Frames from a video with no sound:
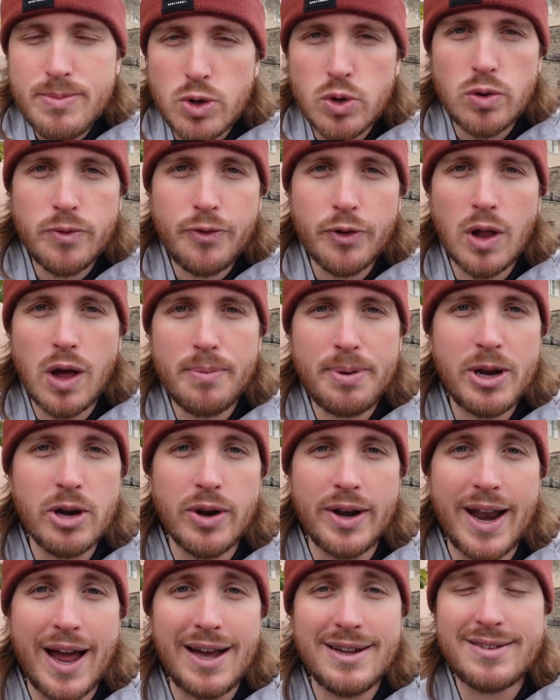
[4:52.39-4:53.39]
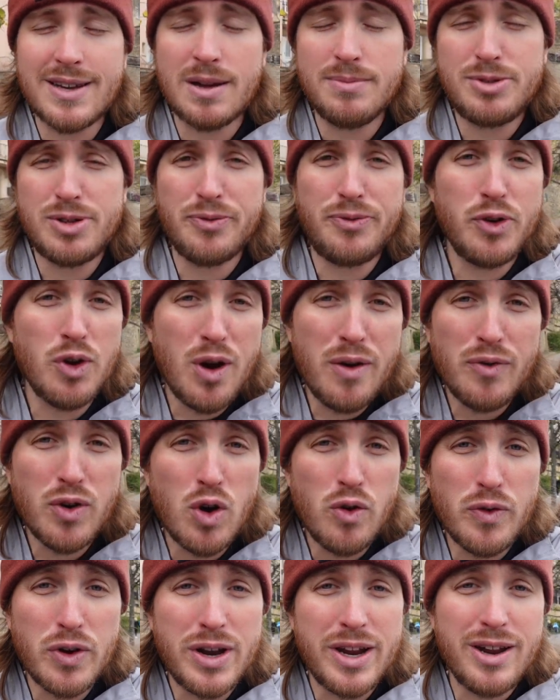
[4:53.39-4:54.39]
beautiful up here at nighttime, so if you're
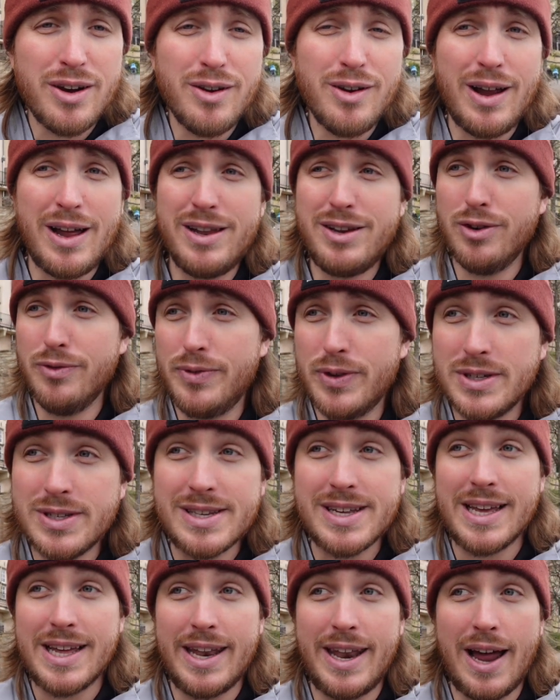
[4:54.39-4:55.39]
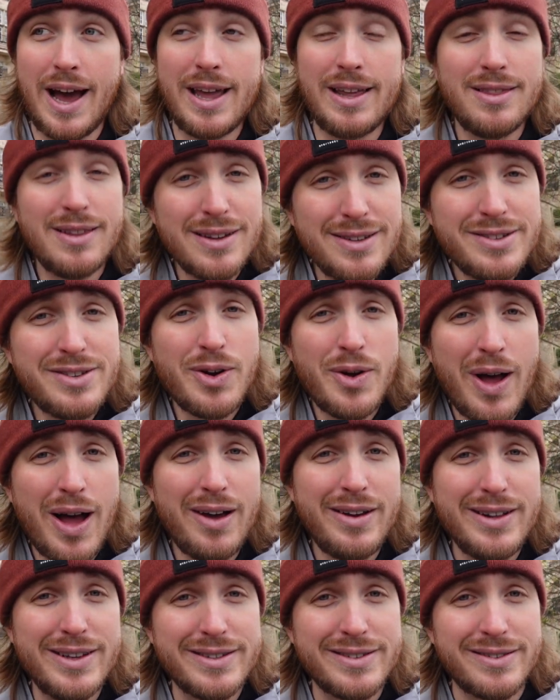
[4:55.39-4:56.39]
ever over here and you're visiting at night, let us know
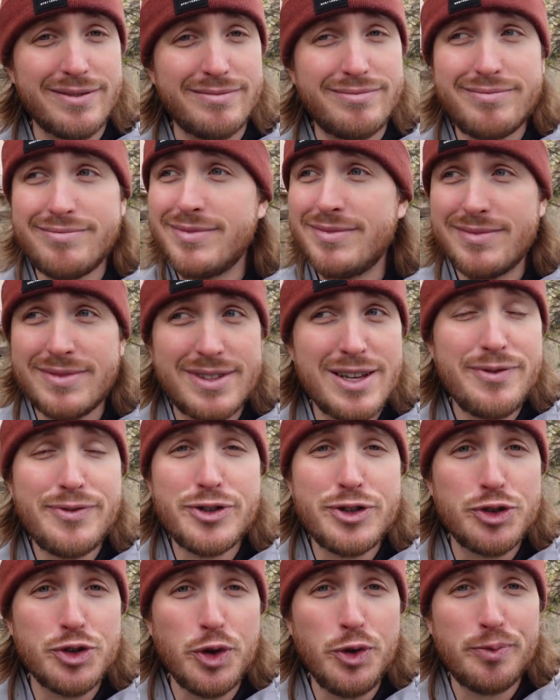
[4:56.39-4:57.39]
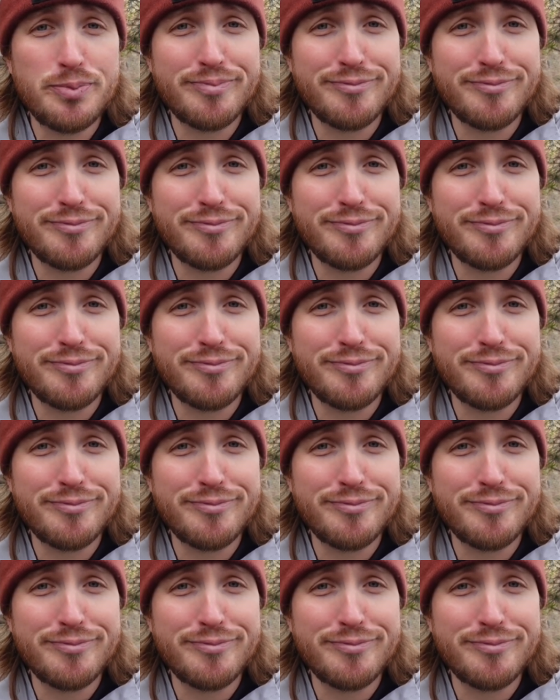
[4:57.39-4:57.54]
how it is and see if it's true.